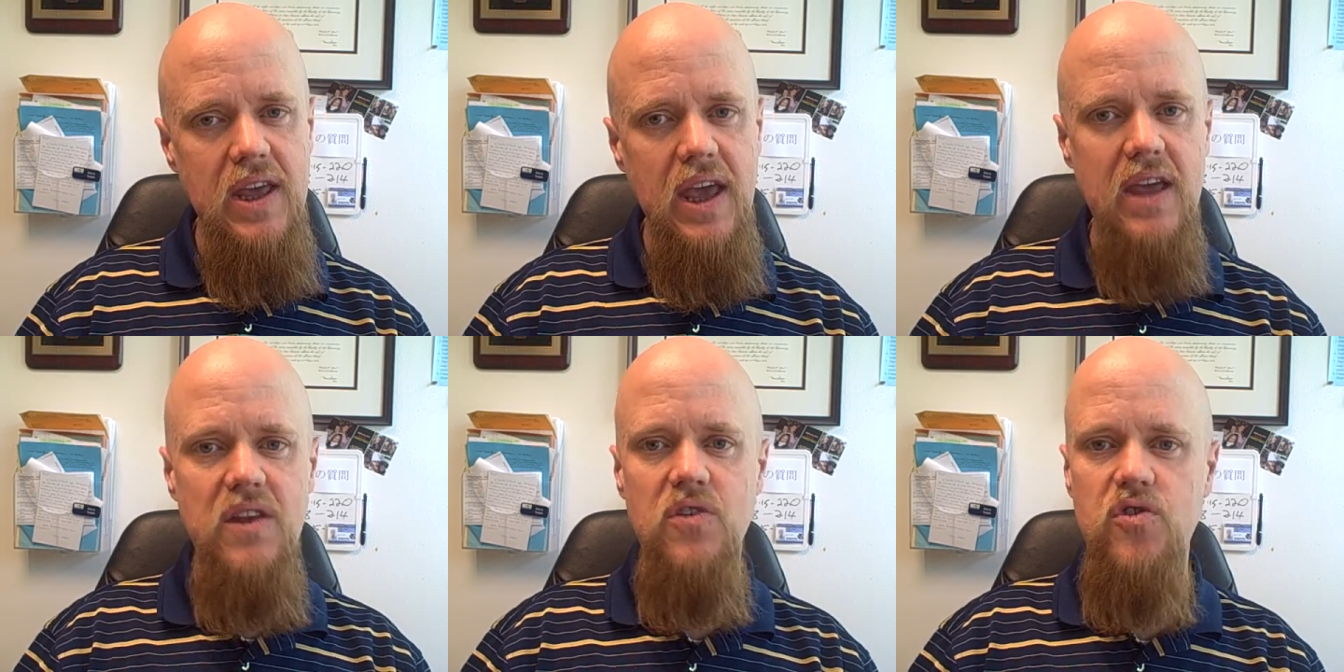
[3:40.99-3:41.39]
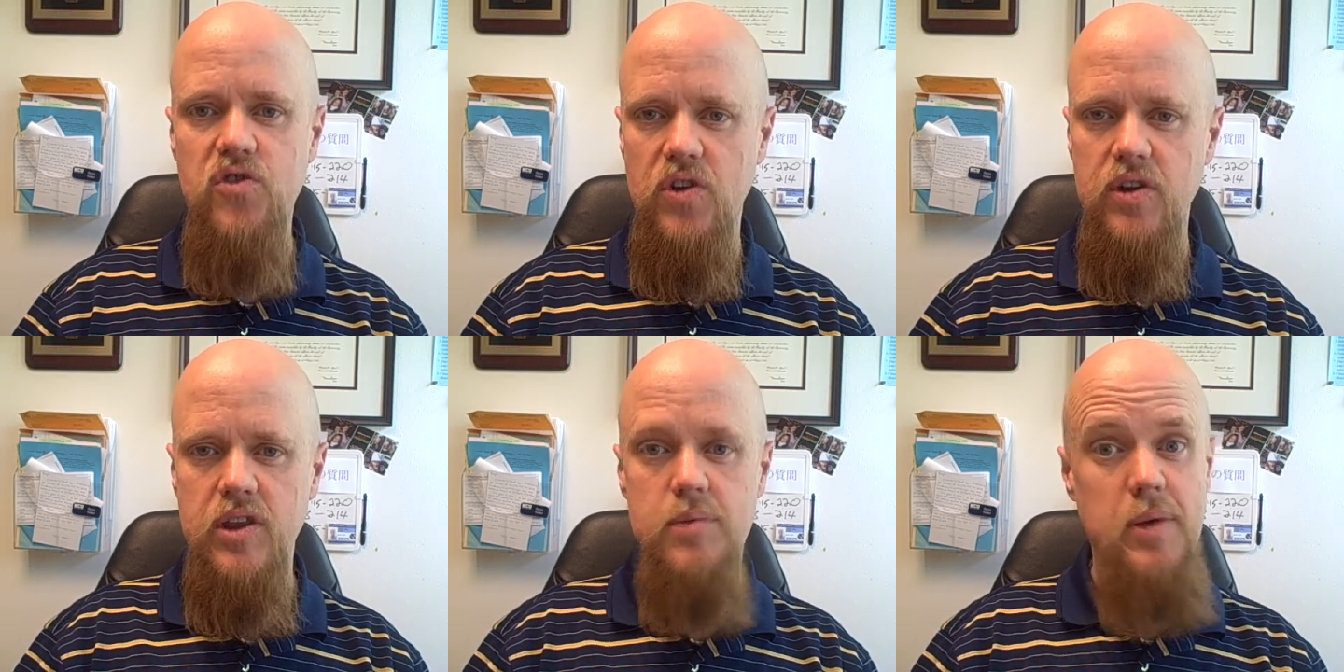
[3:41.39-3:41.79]
And it's
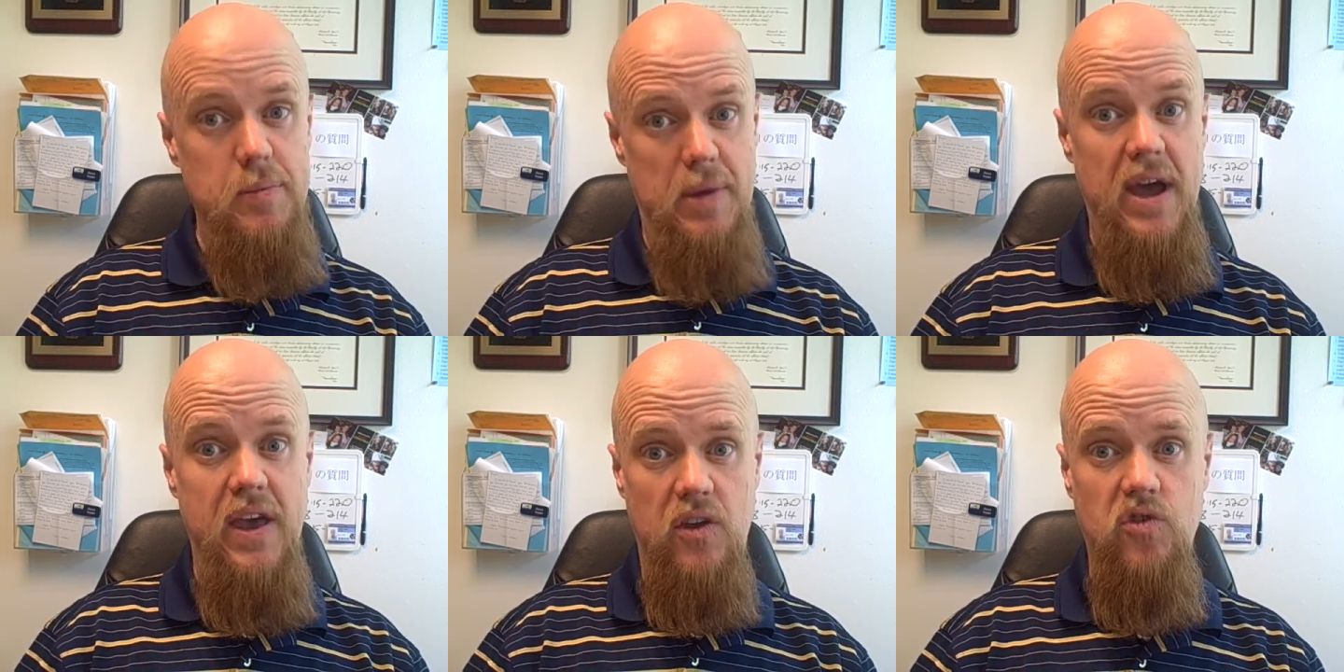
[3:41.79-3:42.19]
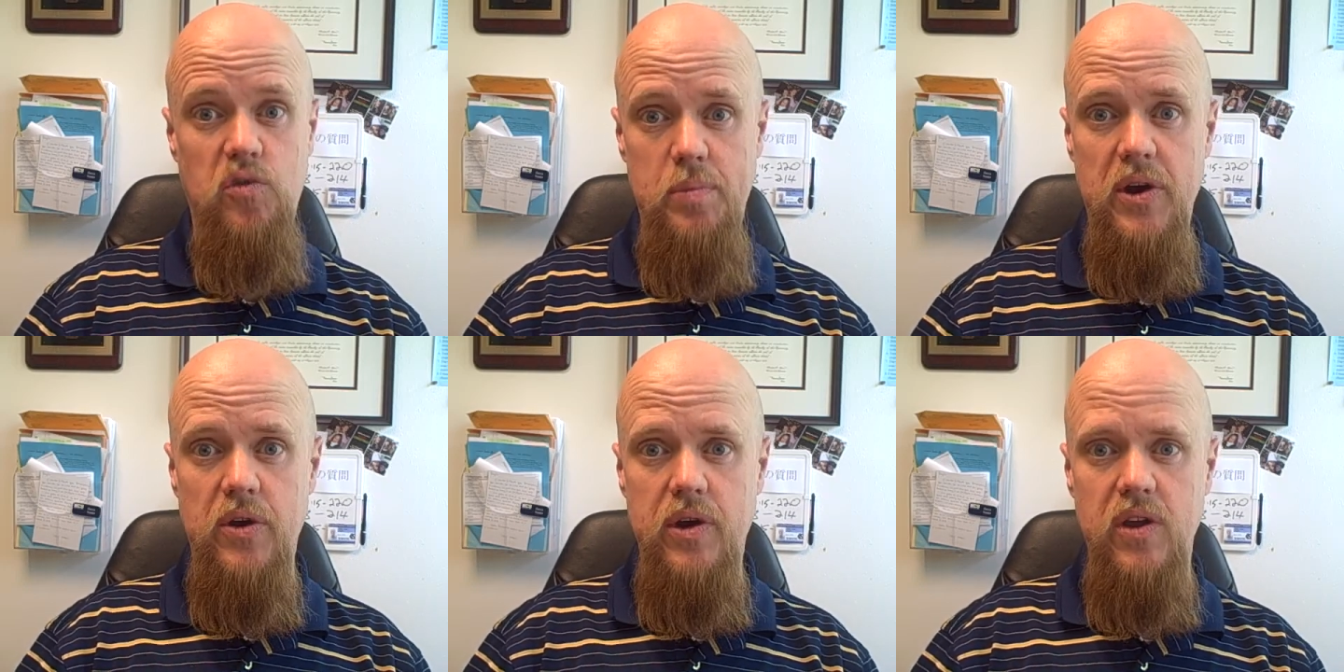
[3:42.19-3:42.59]
certainly been my
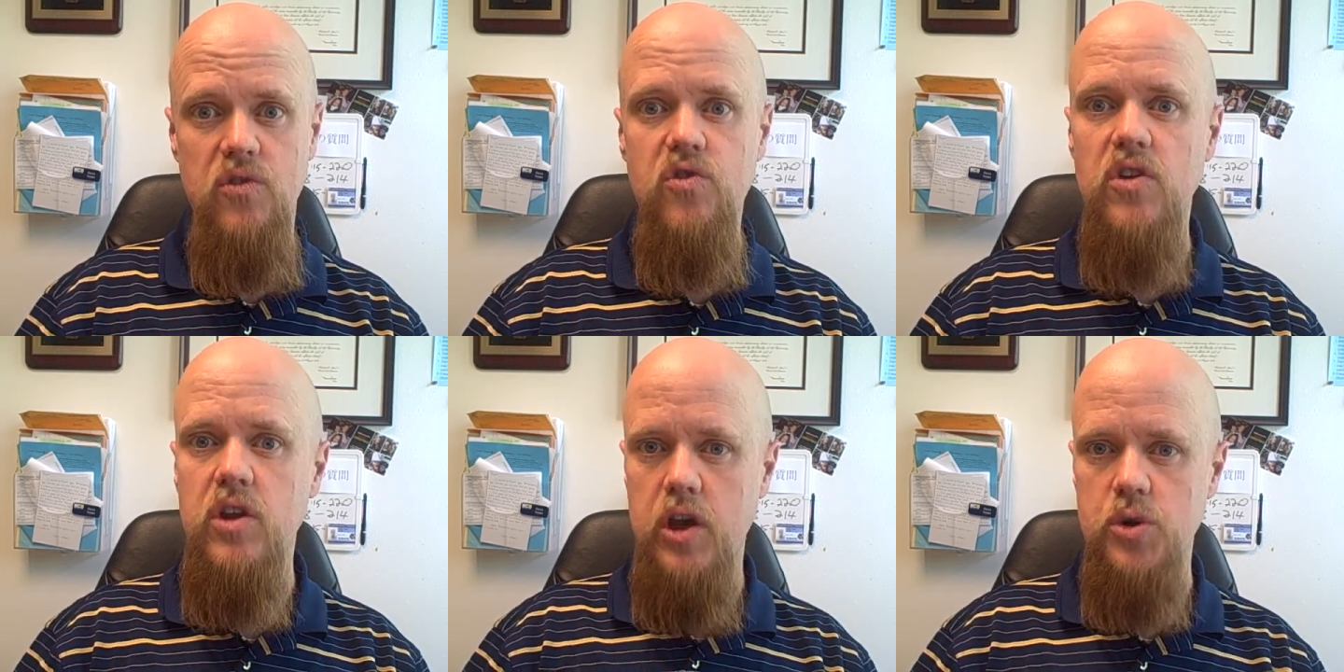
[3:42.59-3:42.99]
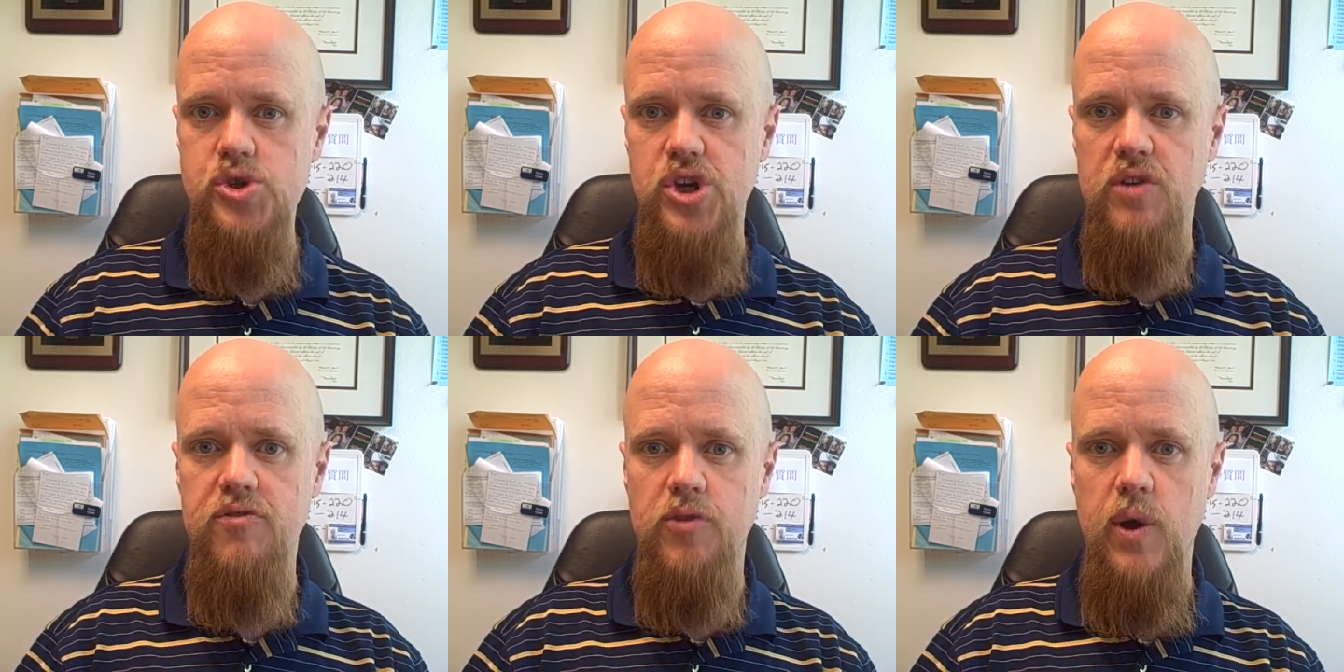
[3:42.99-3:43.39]
experience in
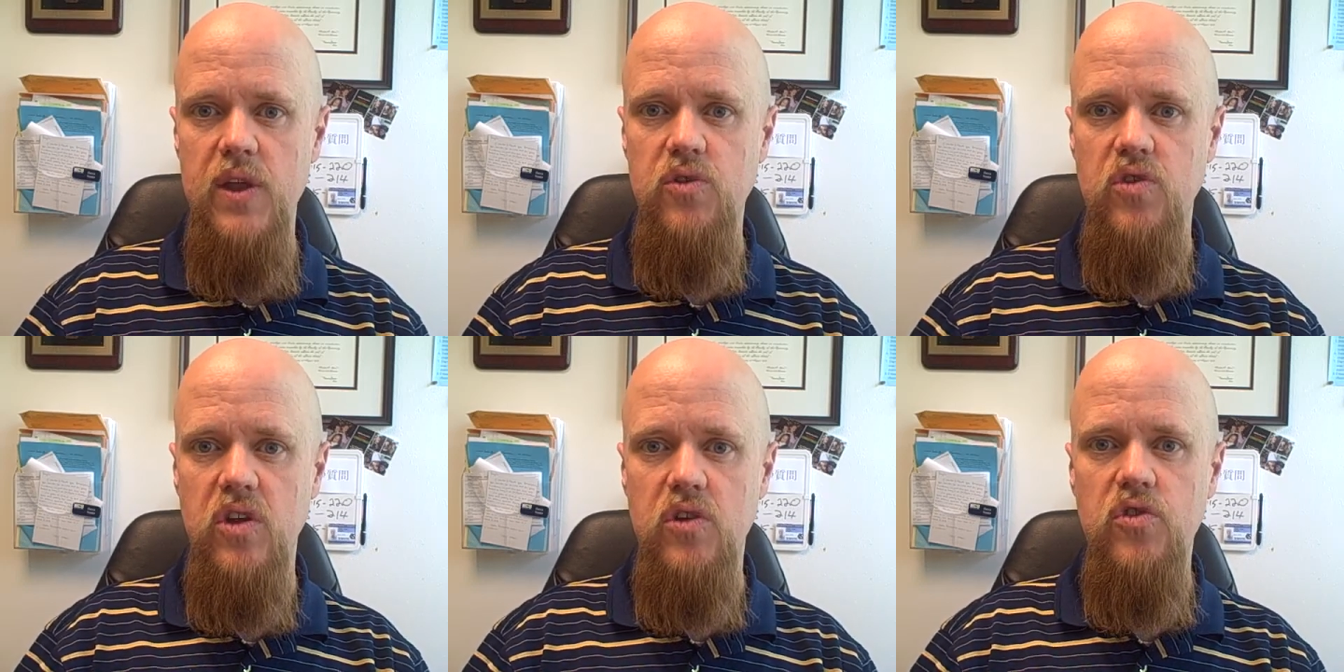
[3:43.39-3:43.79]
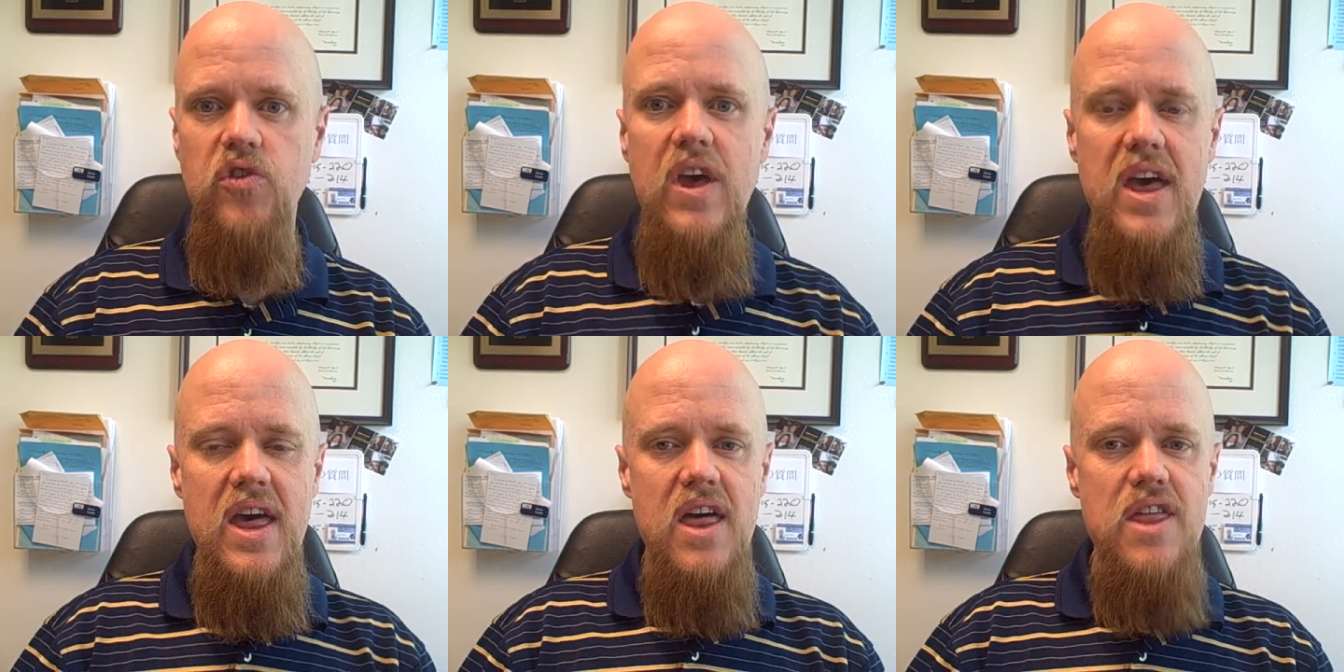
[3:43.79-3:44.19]
coaching forensics